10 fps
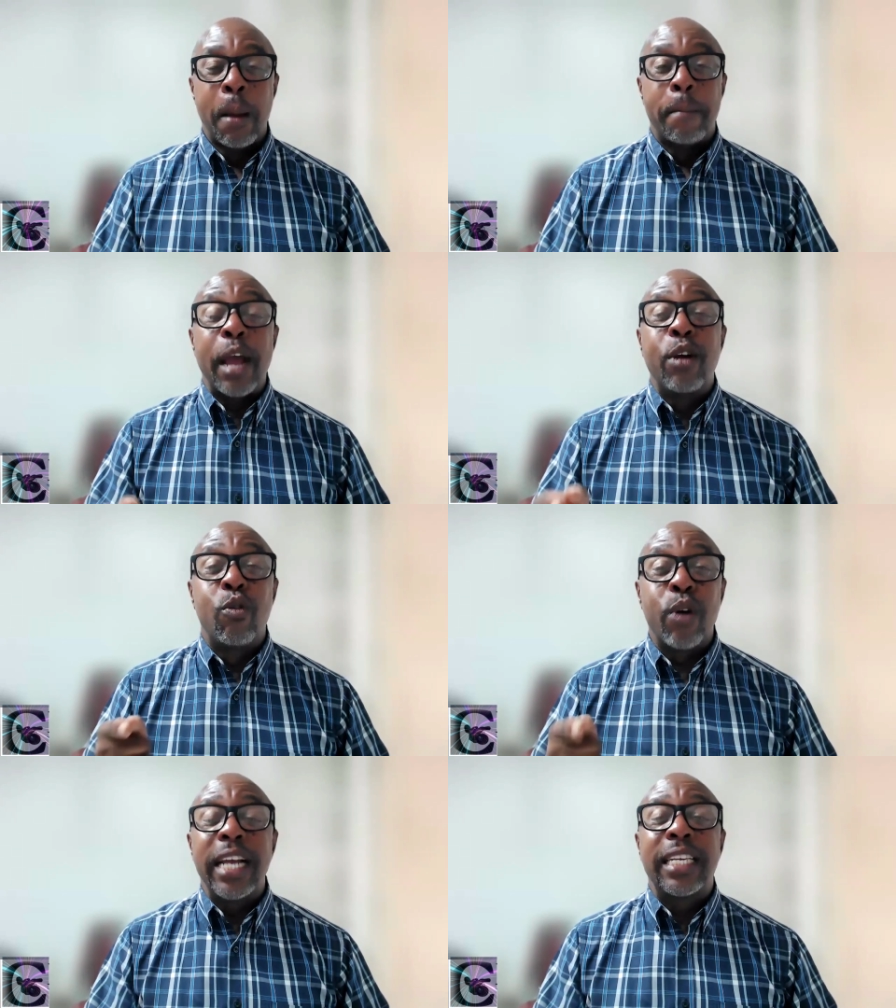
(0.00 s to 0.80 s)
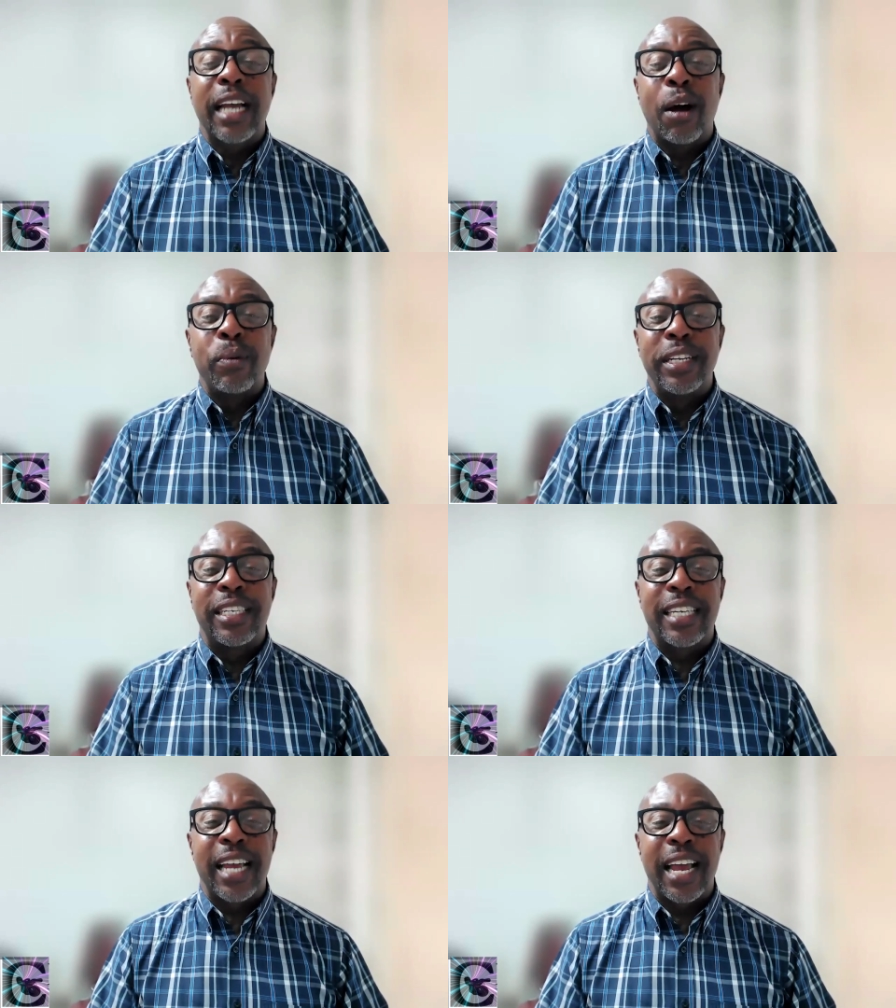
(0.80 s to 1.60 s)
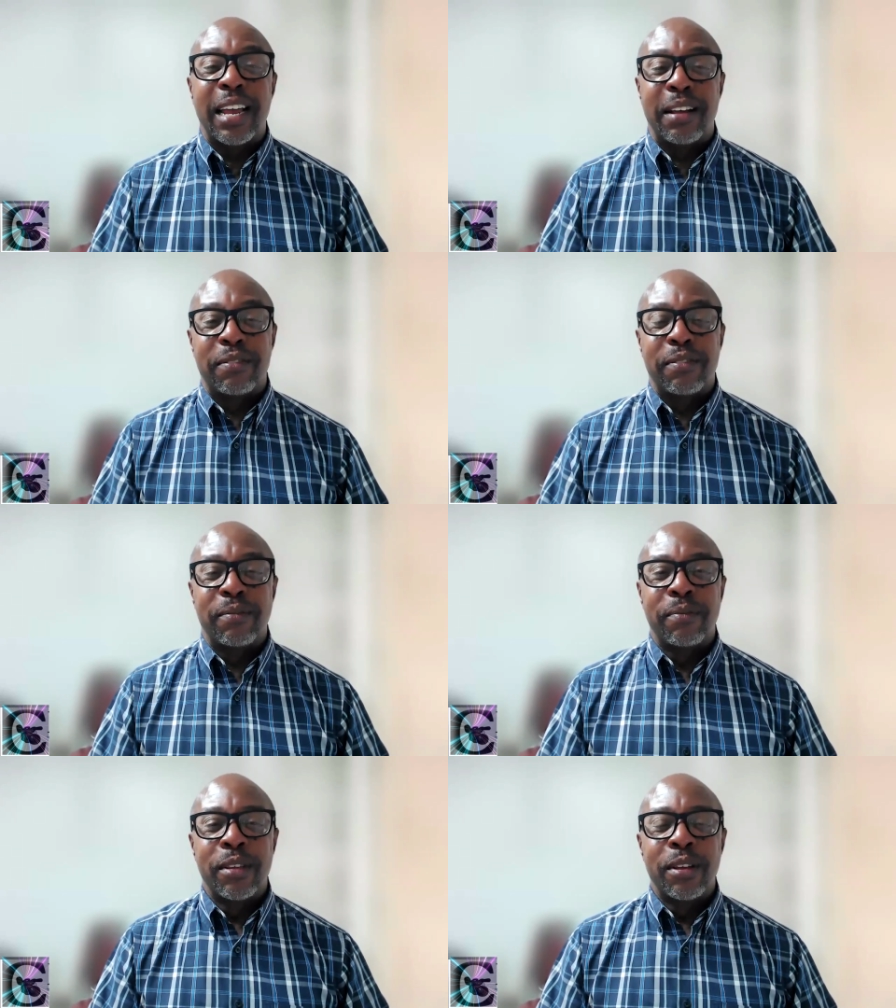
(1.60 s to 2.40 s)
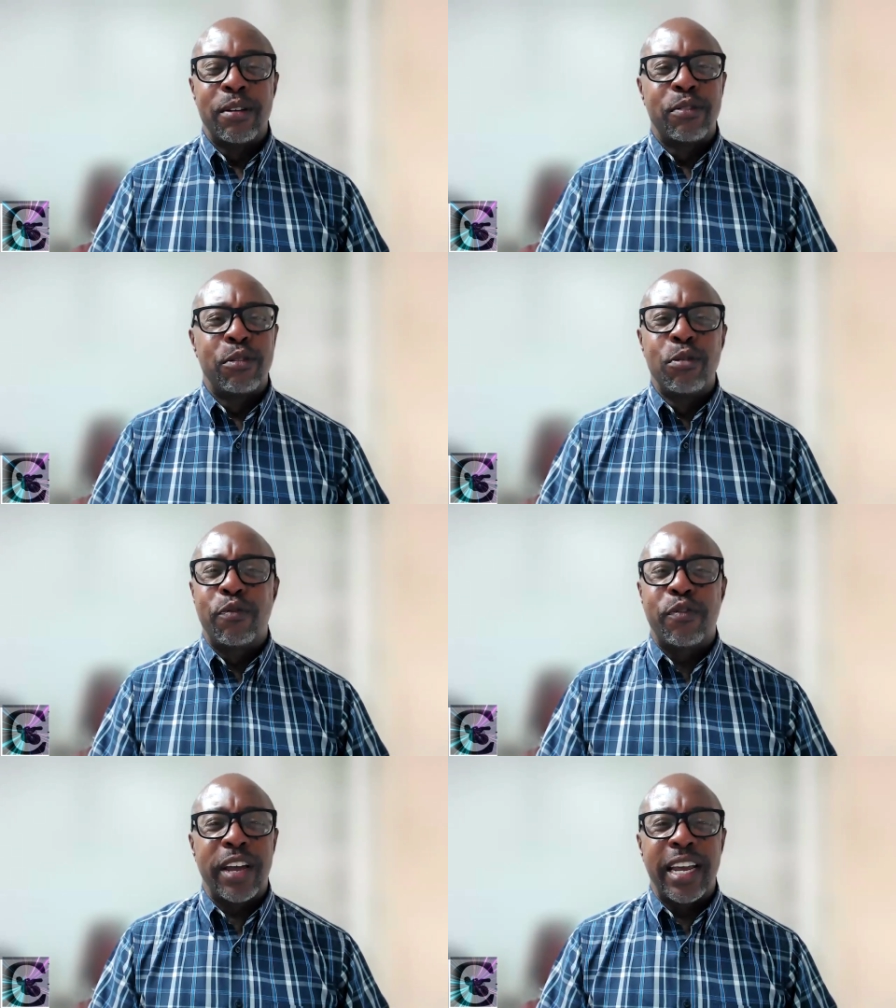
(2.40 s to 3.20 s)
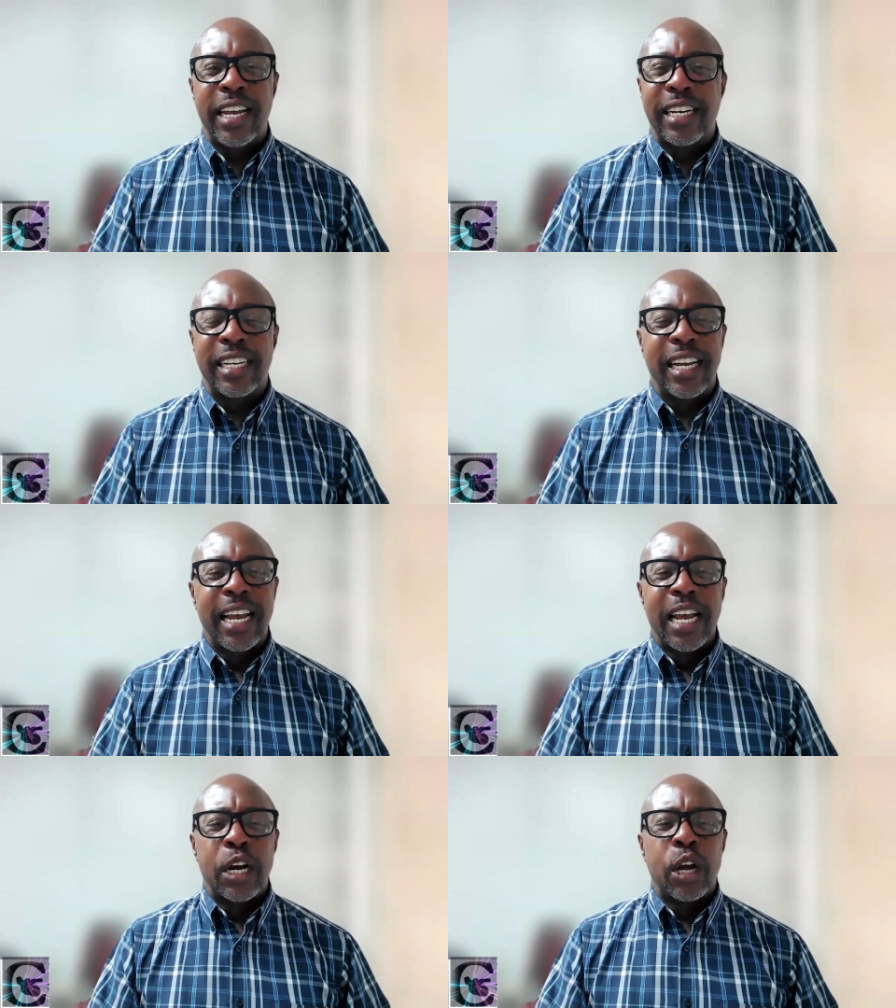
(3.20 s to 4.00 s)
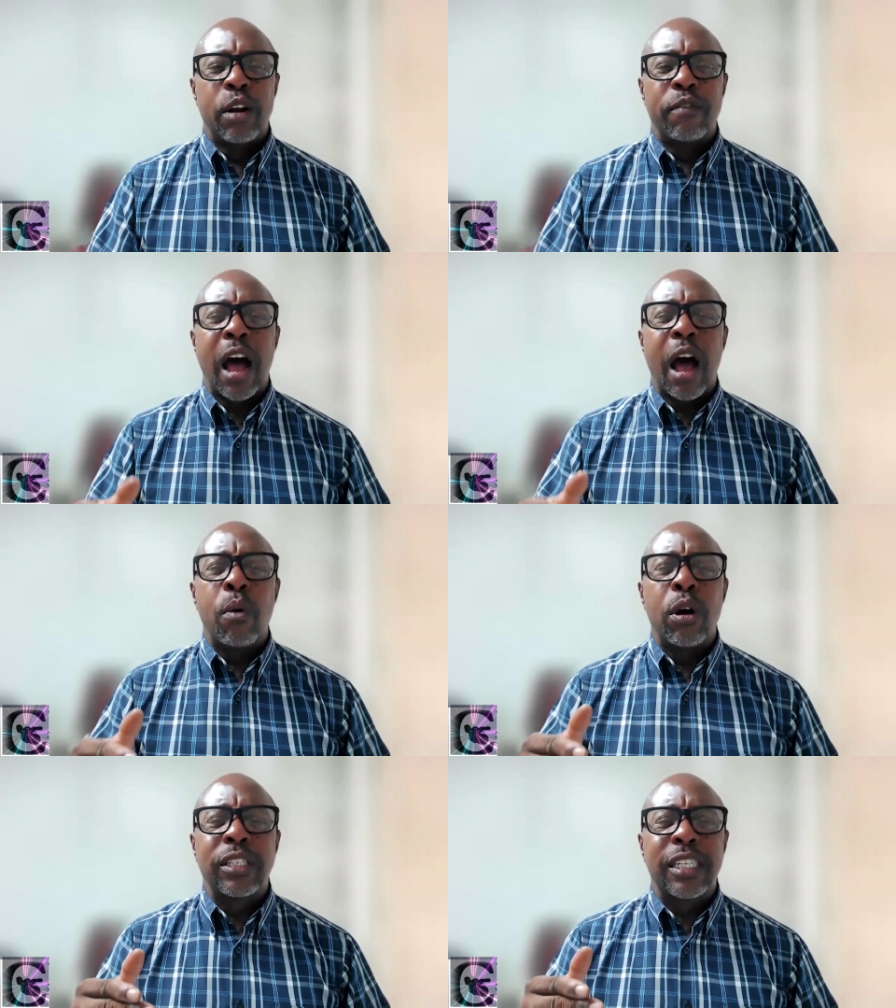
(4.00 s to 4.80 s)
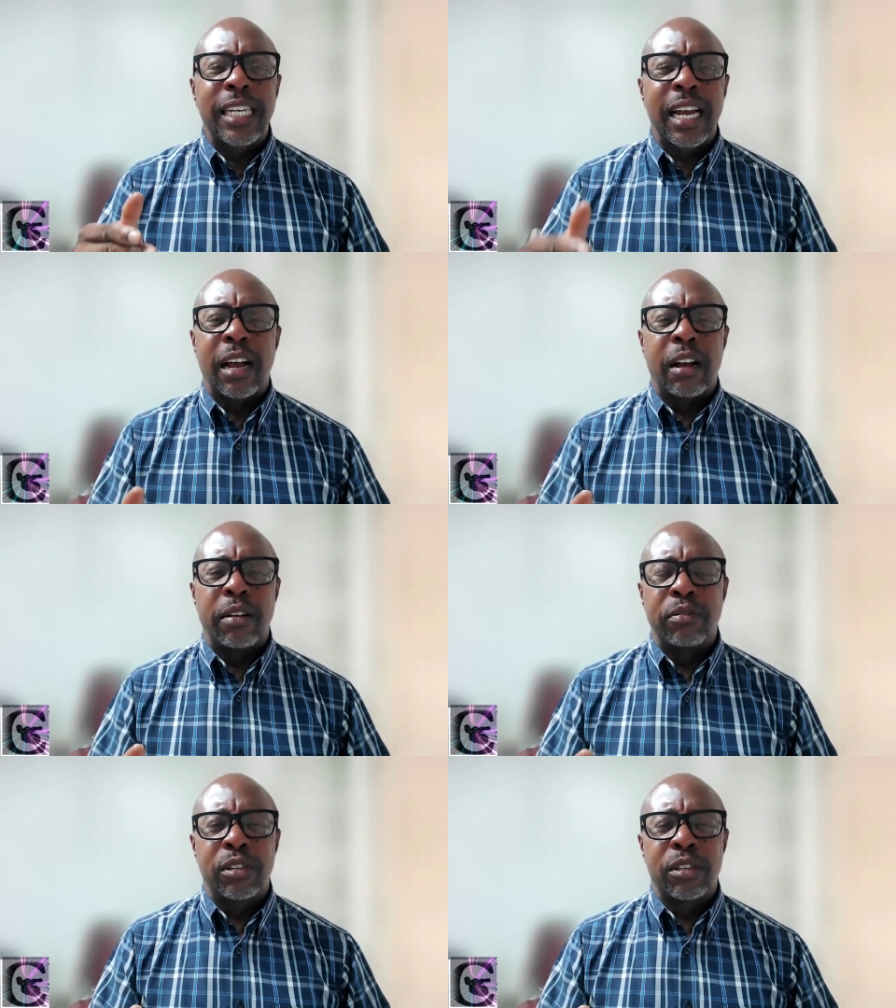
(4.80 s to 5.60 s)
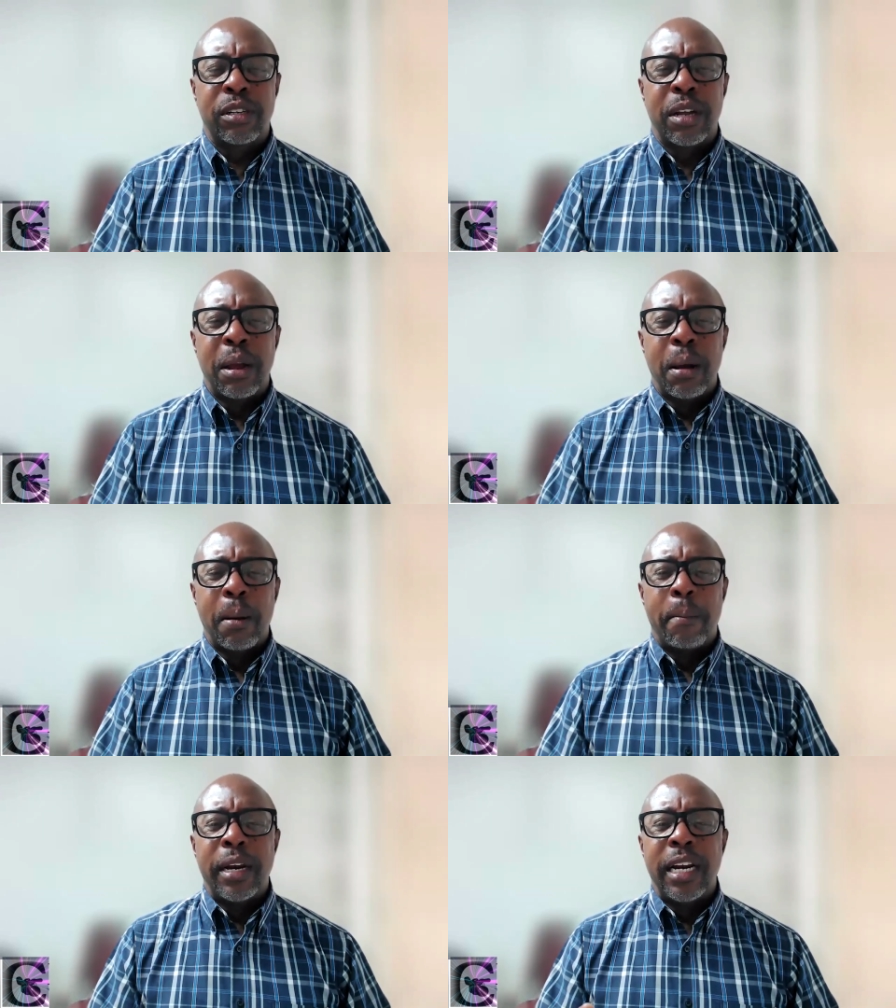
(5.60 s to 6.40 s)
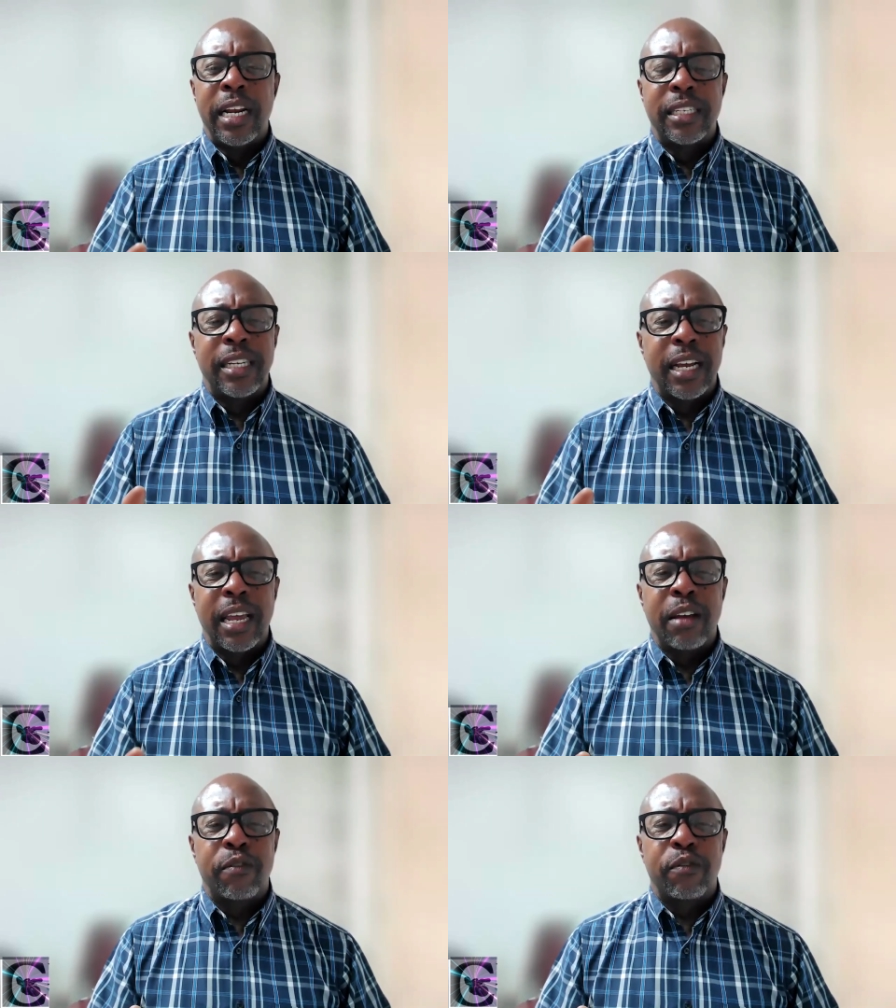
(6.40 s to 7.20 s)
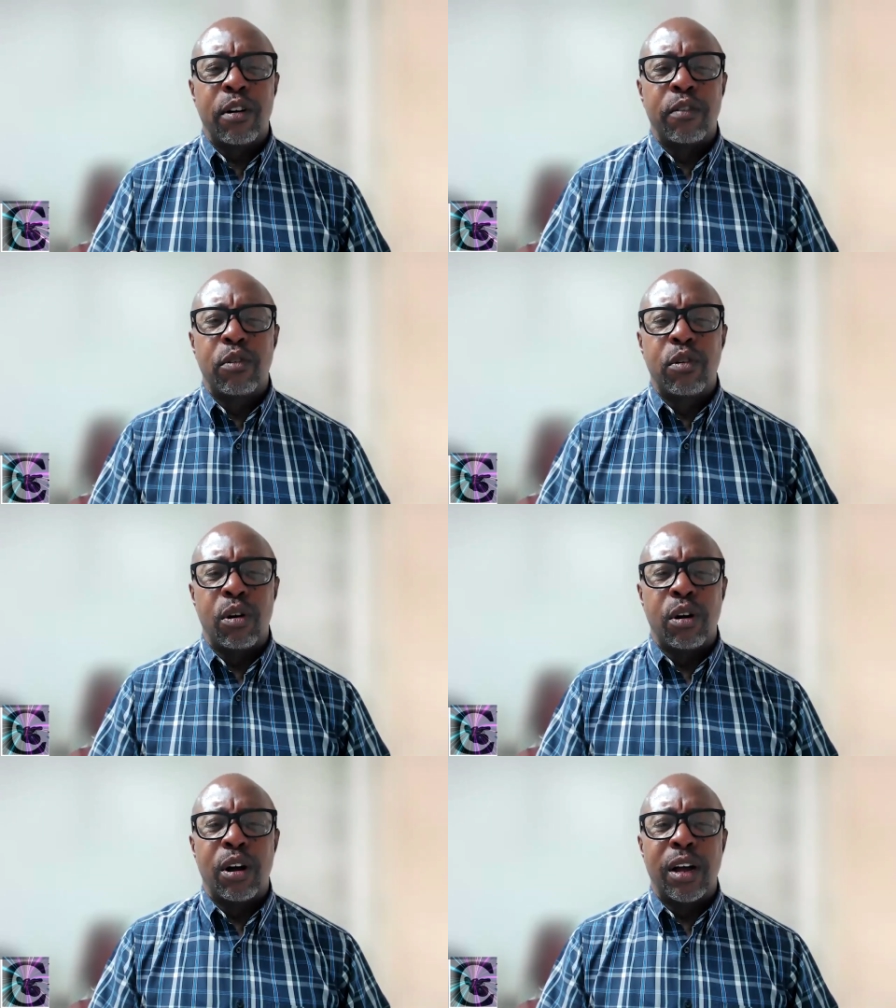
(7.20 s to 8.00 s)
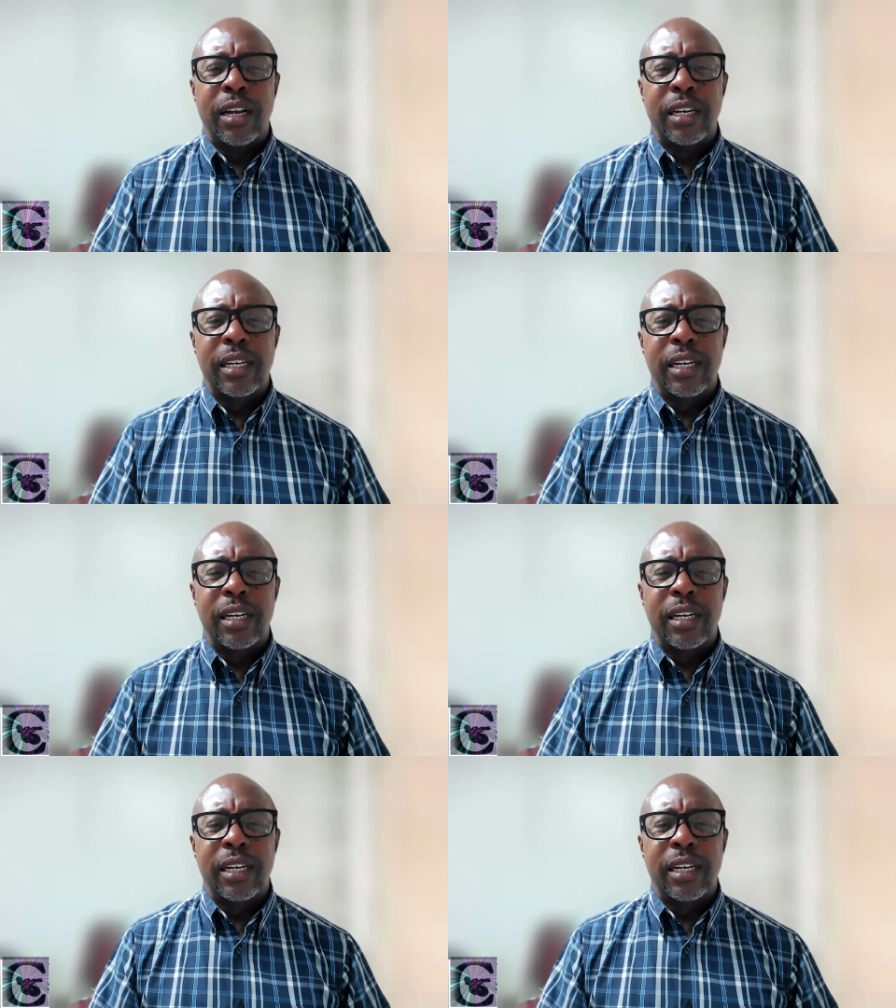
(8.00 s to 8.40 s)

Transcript: By grace are we saved through faith, not of ourselves but it is the gift of God.